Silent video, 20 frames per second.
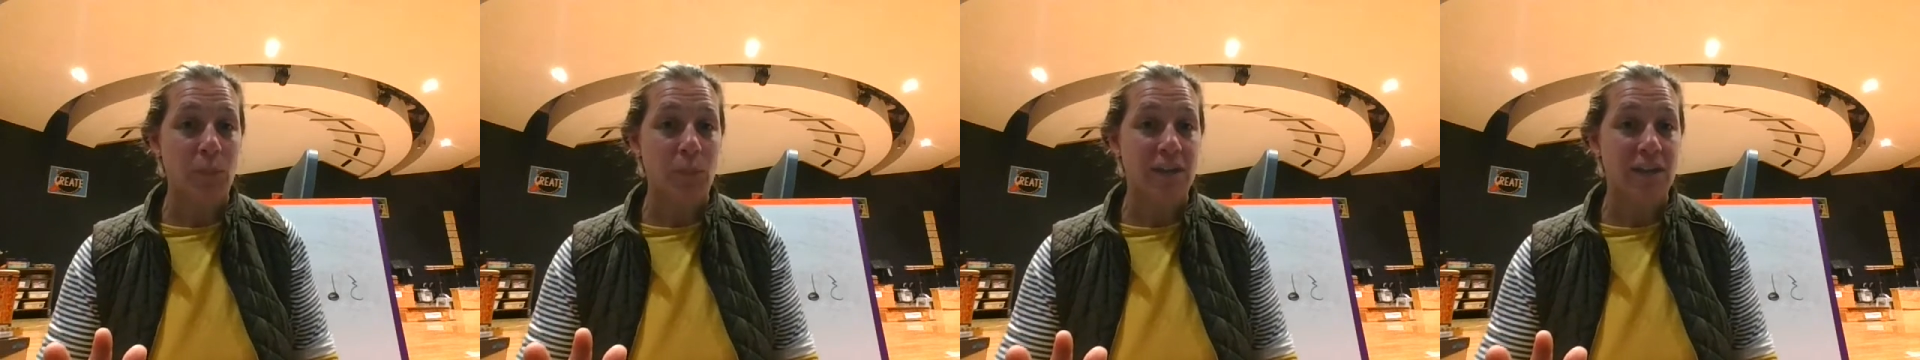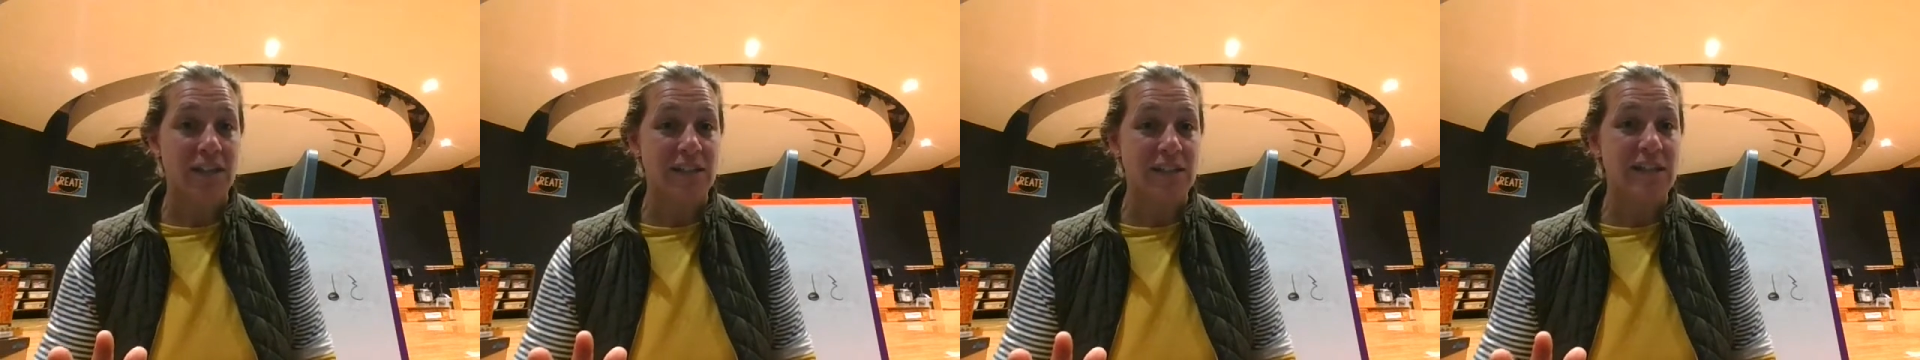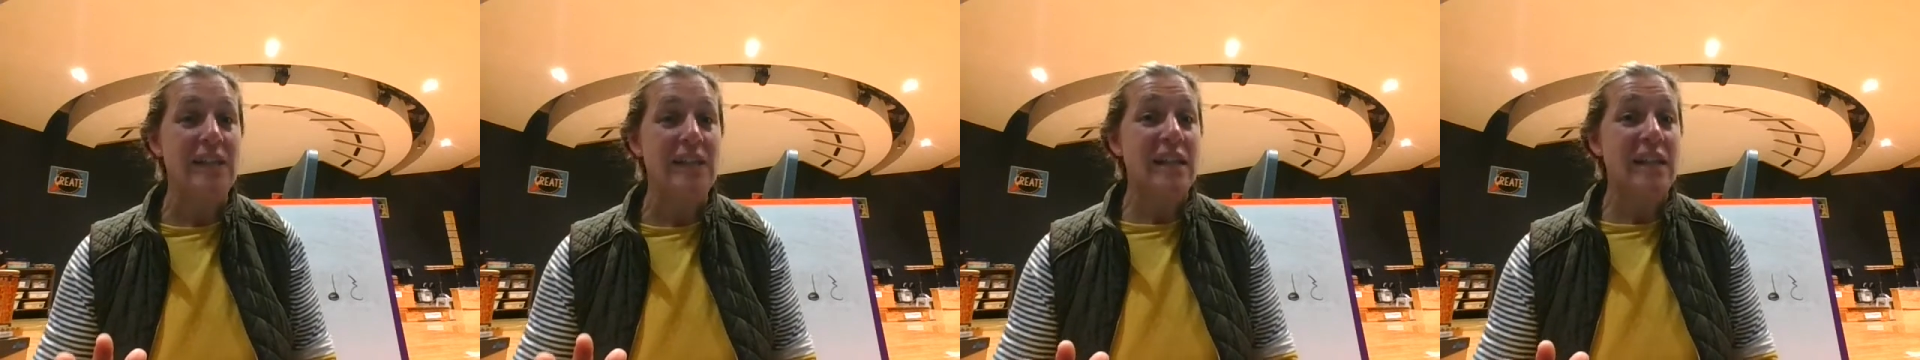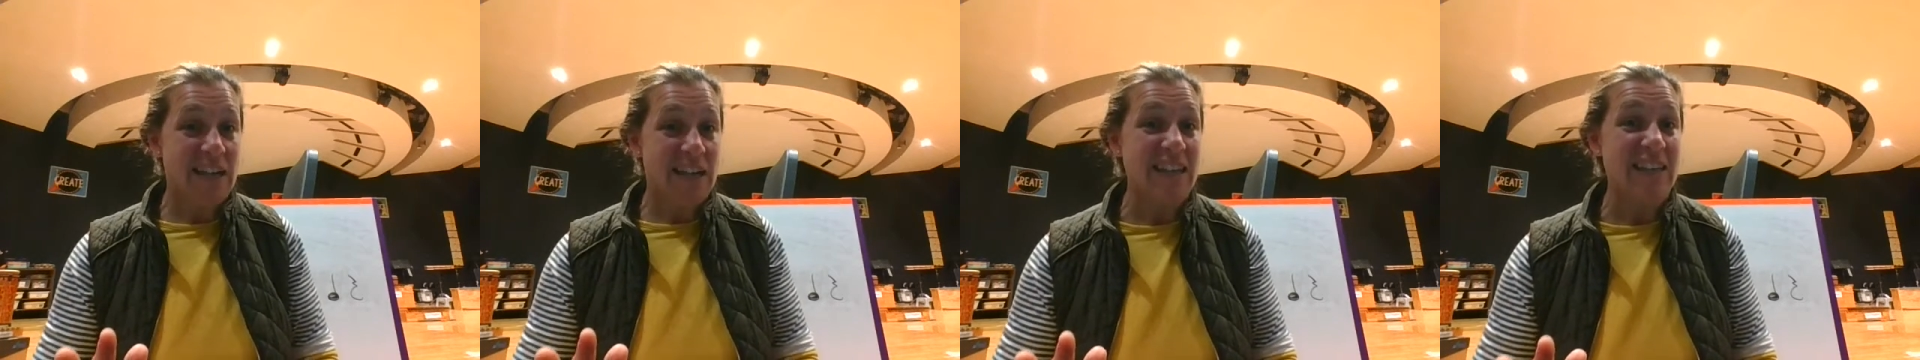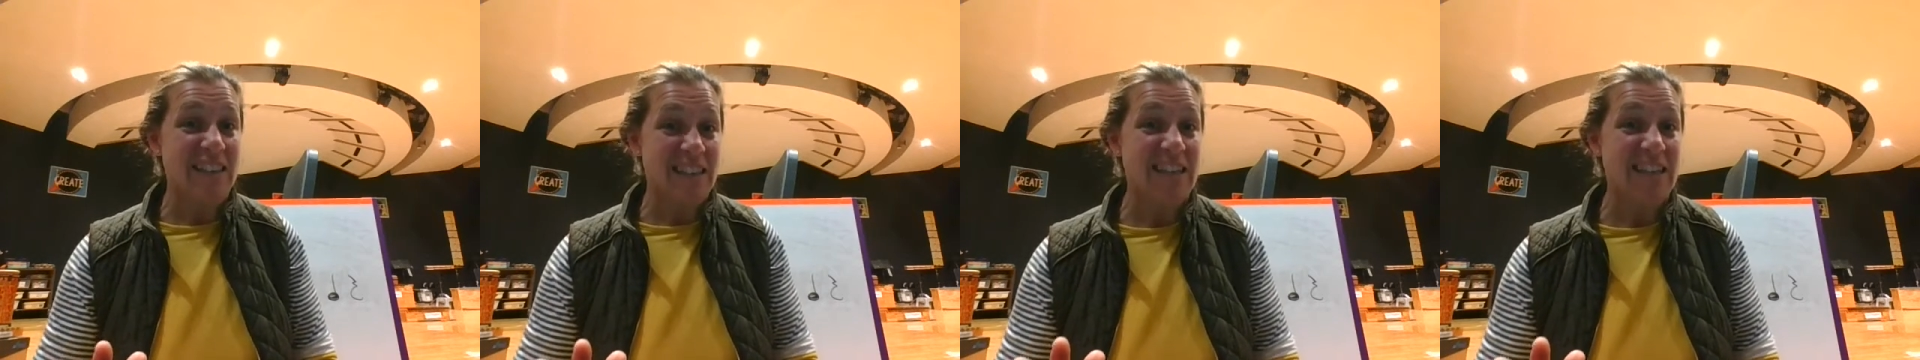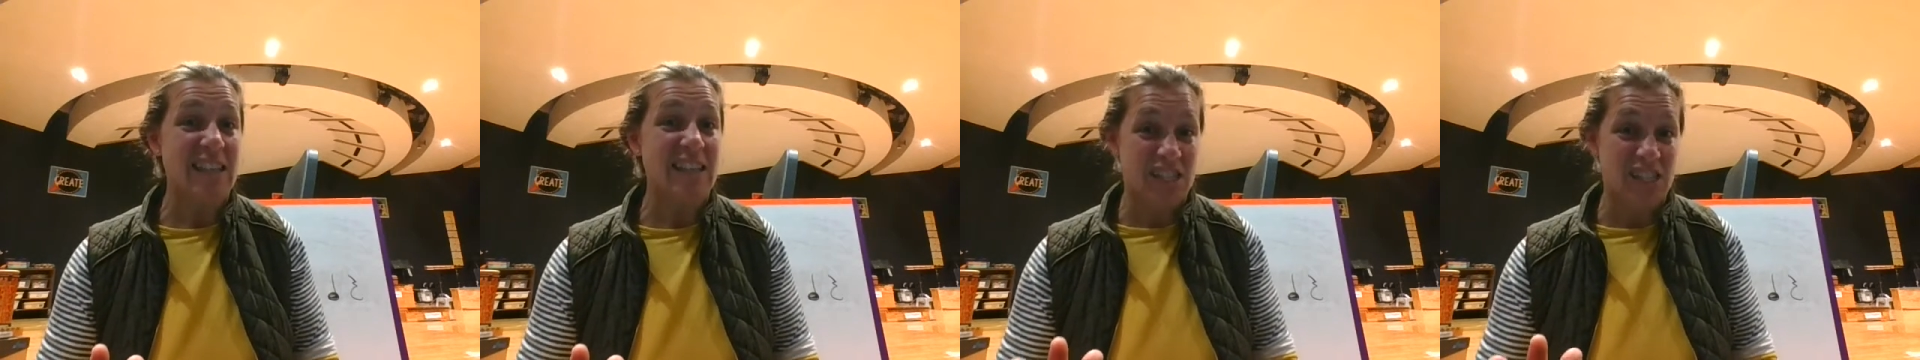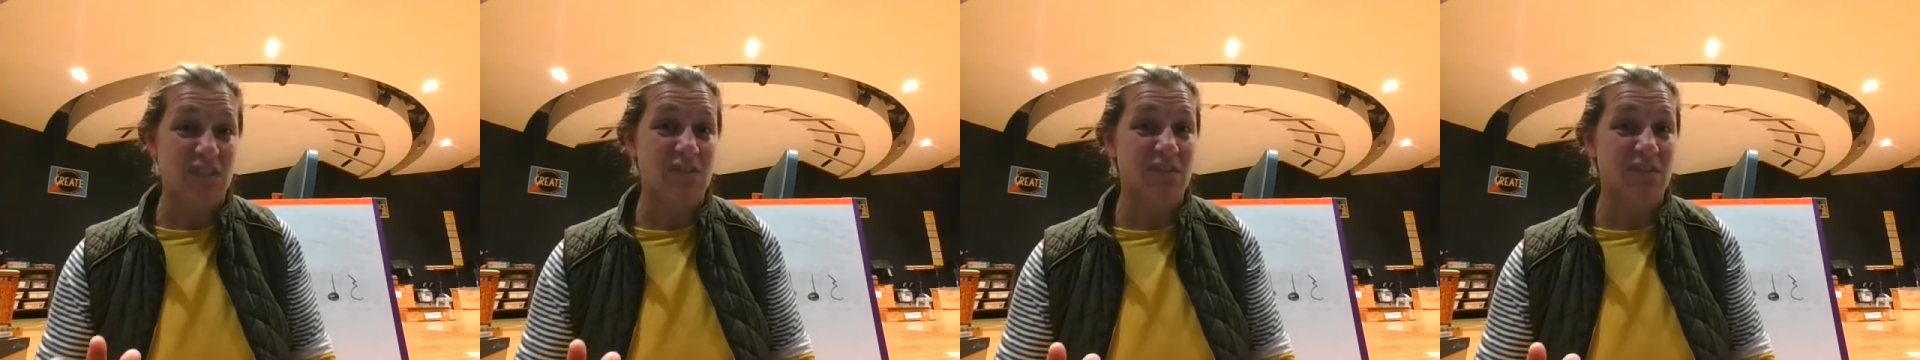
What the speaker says: but I think she